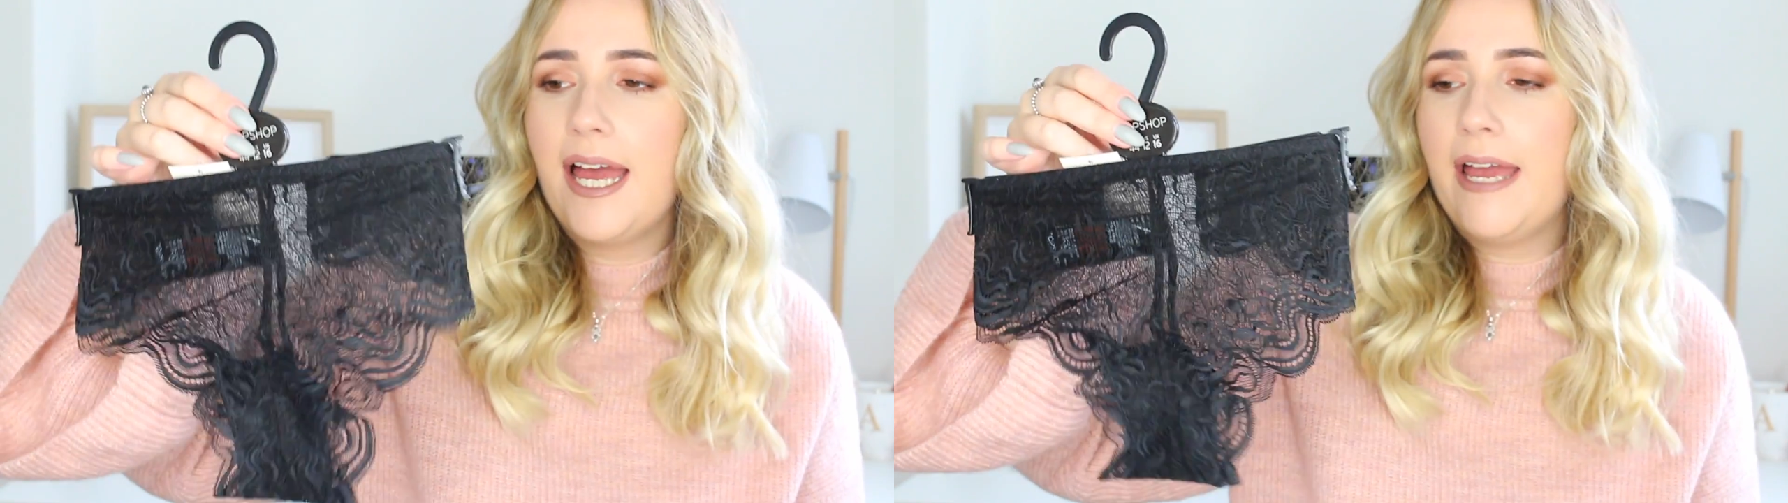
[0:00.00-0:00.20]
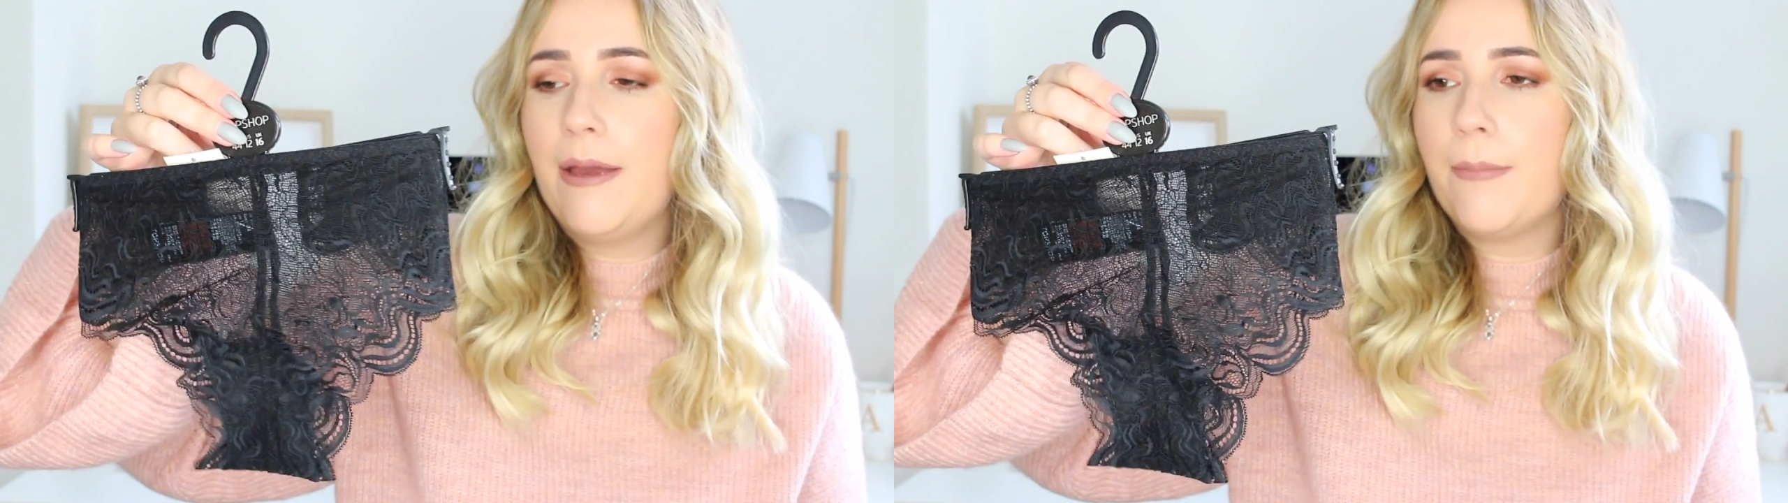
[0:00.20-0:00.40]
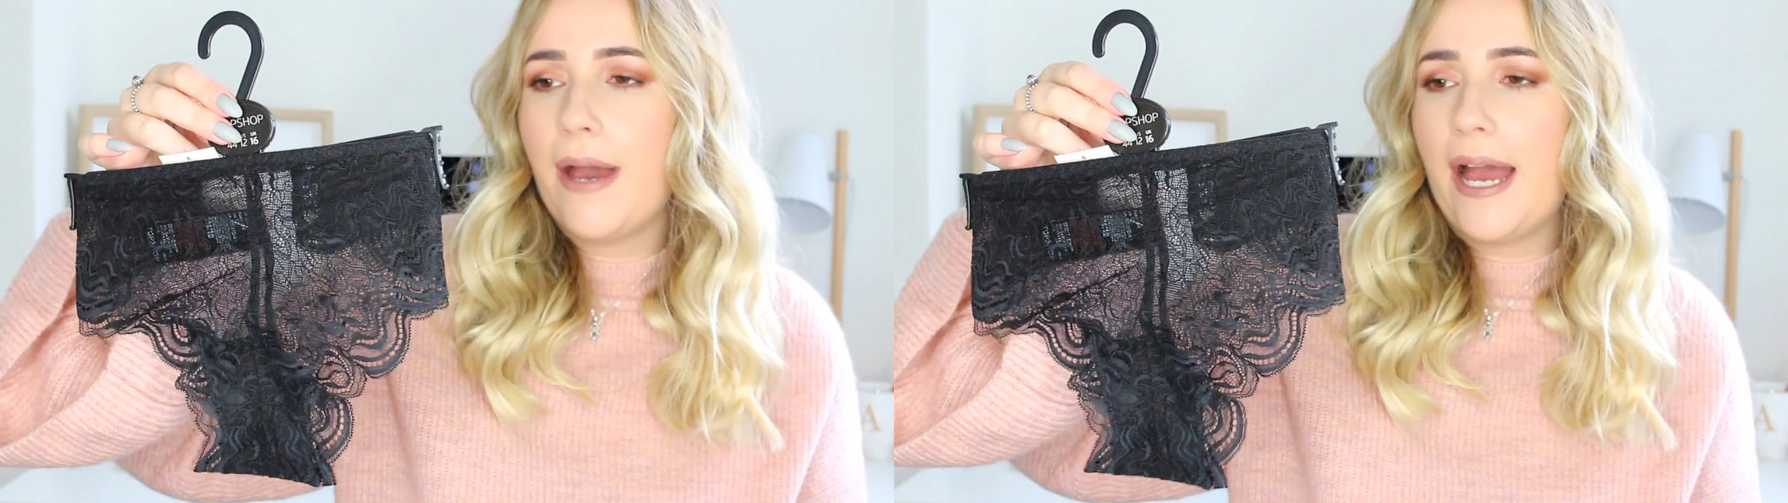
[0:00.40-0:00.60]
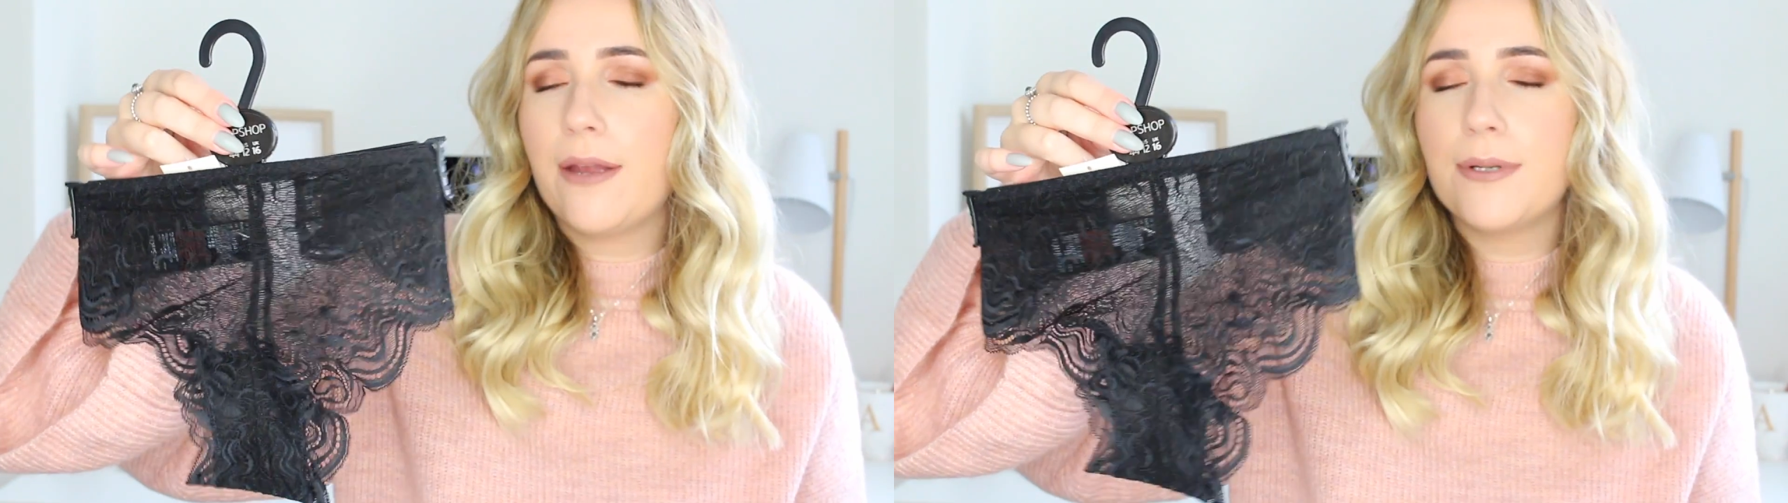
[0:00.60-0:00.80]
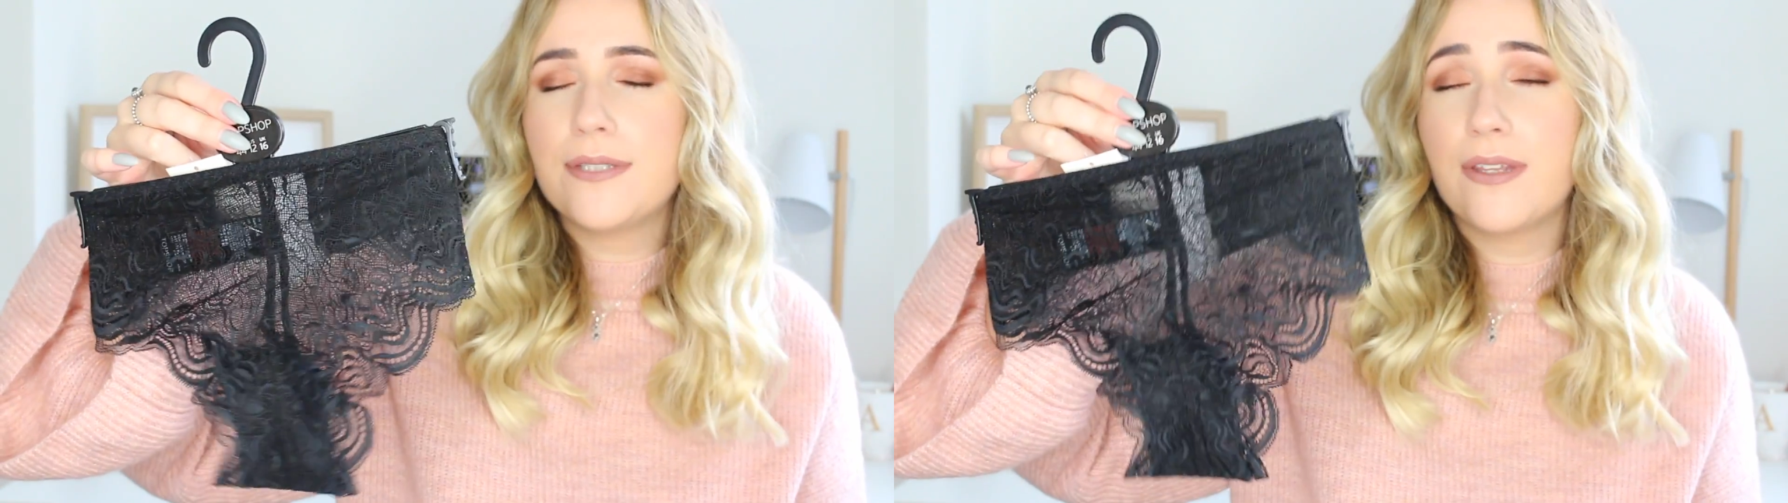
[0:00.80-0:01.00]
I
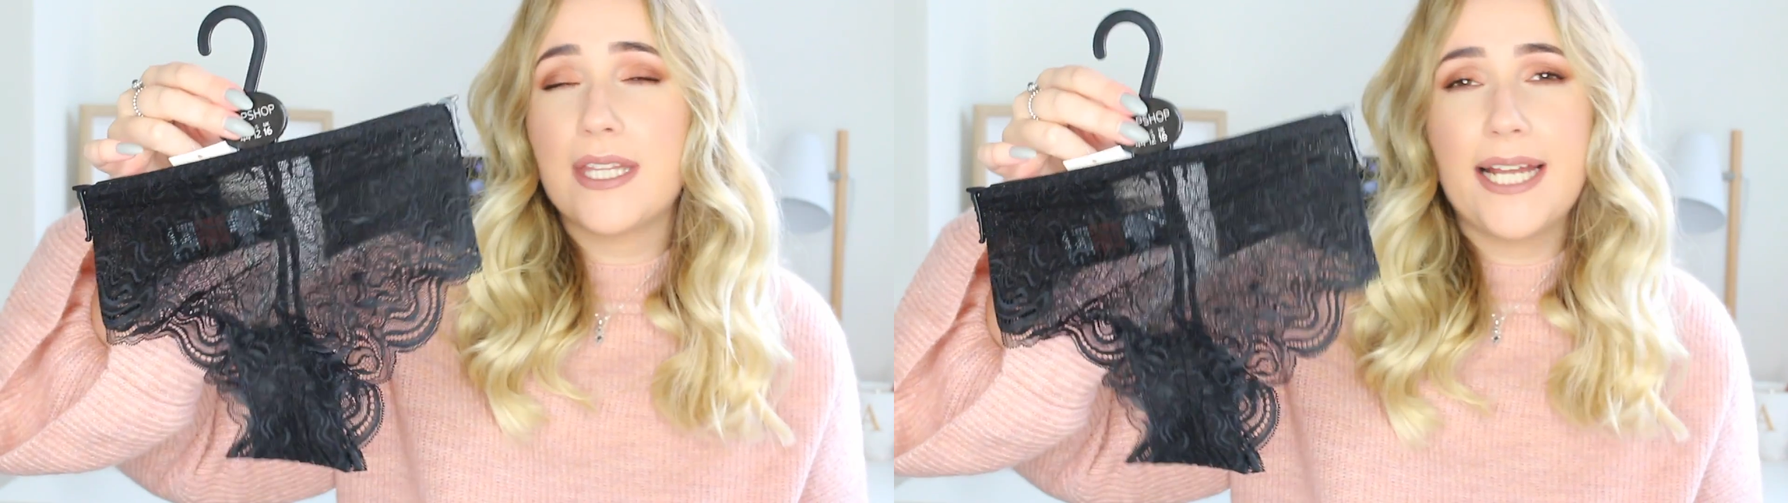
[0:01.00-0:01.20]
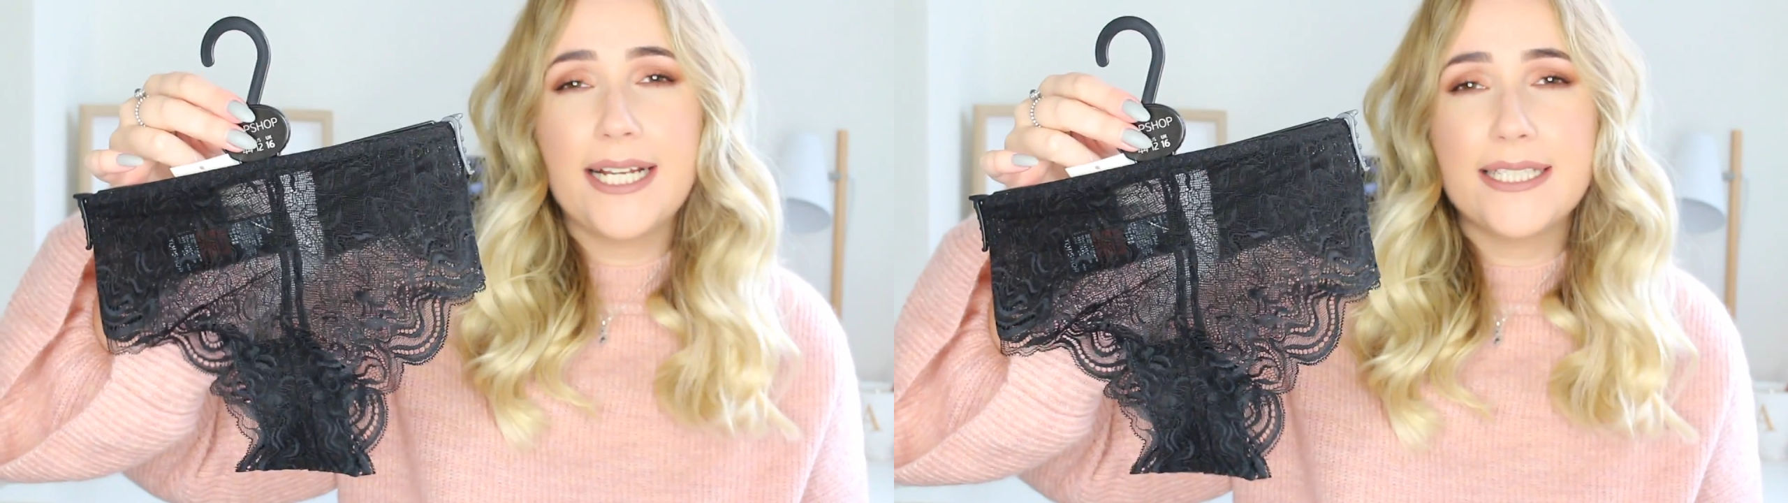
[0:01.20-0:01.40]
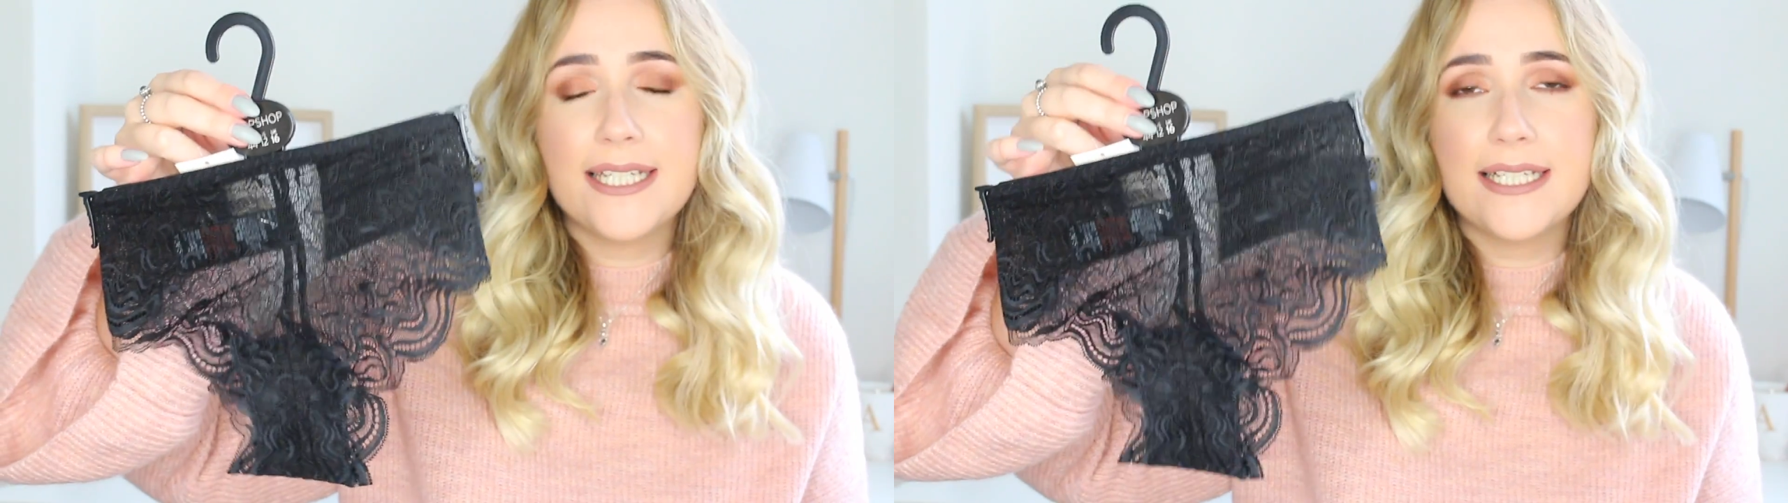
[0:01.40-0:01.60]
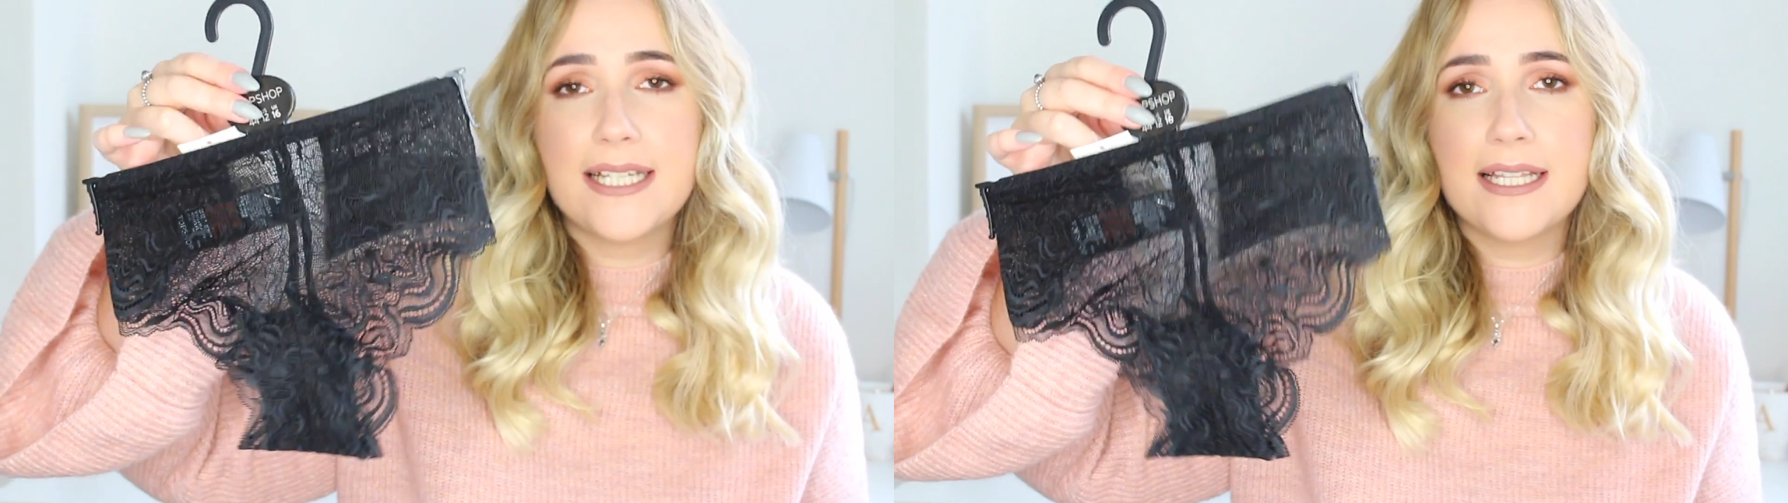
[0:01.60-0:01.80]
always feel the nicest